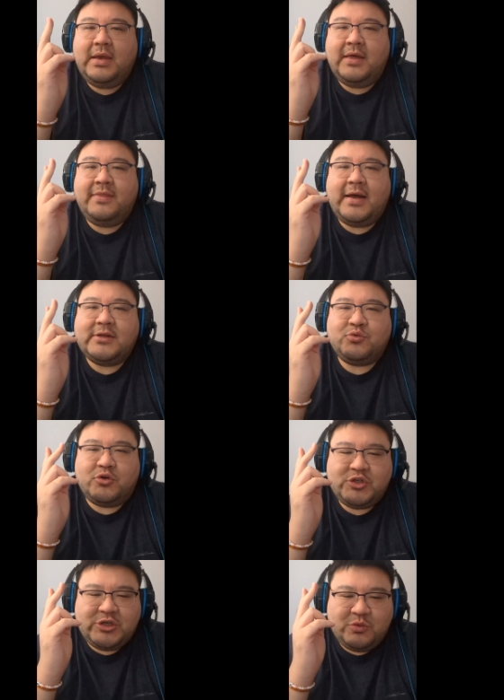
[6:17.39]
and that's
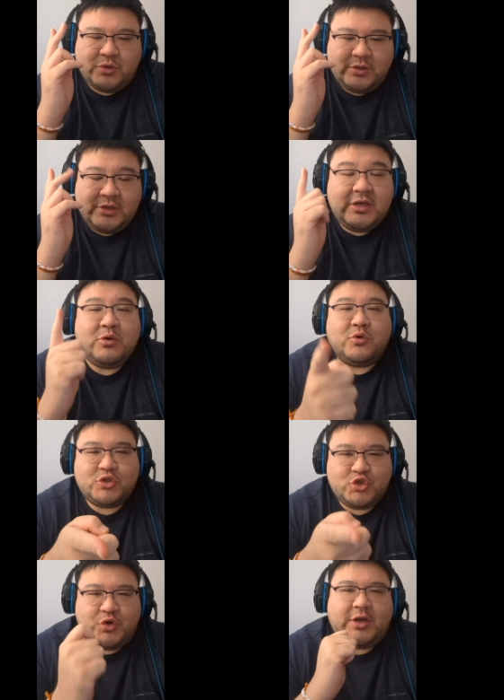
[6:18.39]
where he
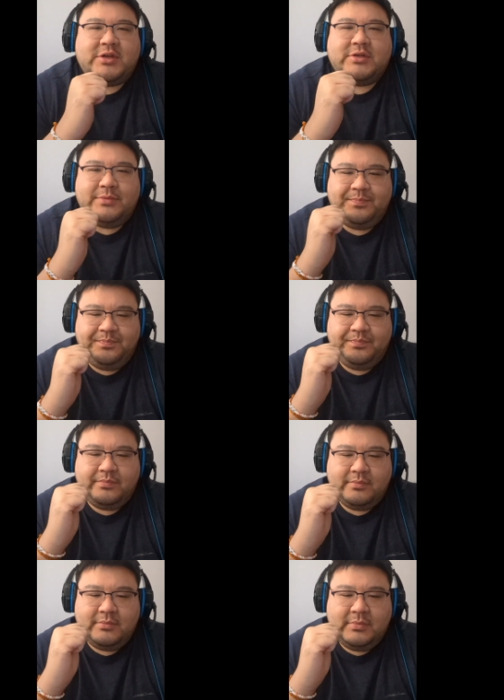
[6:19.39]
was tricked
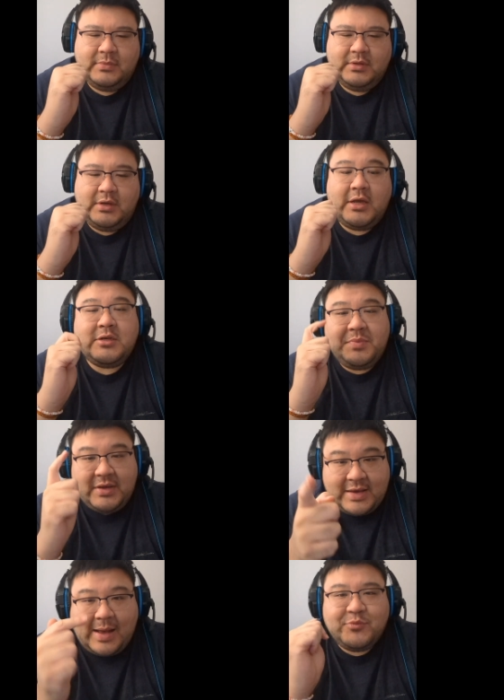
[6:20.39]
into
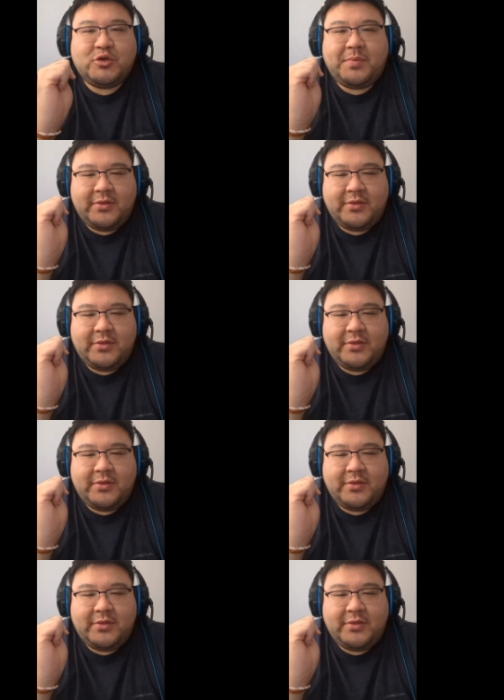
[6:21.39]
being captured